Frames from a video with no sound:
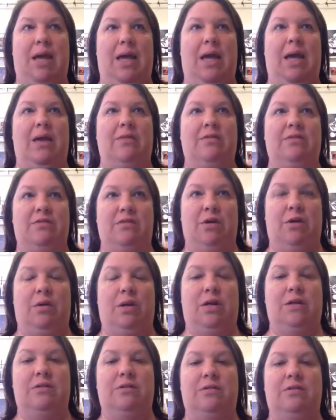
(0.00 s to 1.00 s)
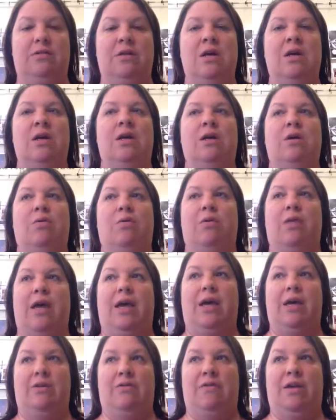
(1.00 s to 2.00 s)
me and the students, where they
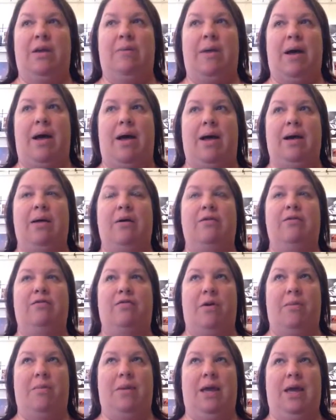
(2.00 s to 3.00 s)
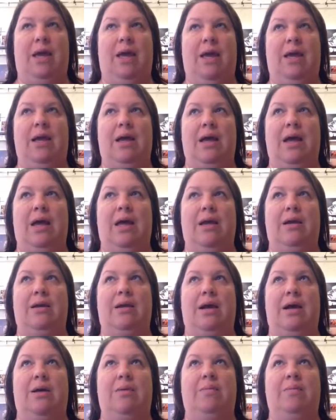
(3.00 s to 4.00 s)
get feedback from me,
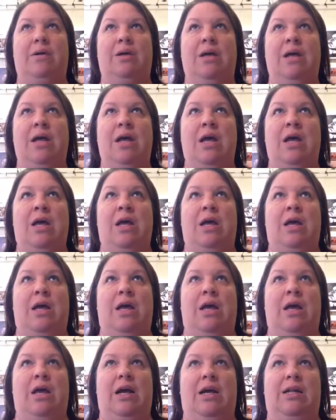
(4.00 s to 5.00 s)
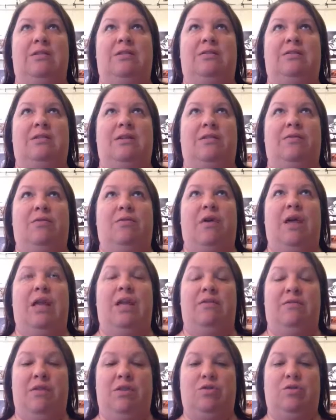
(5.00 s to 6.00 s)
and it's
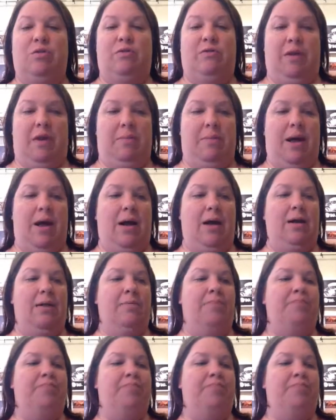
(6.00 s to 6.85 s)
individual feedback.